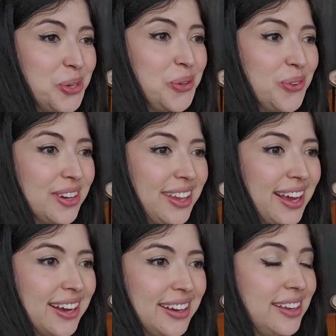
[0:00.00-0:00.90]
to
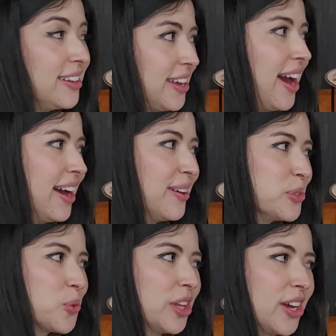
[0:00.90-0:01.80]
like, yeah, it
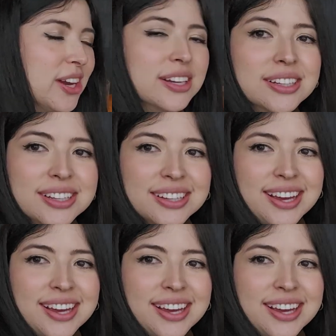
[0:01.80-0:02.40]
was really good.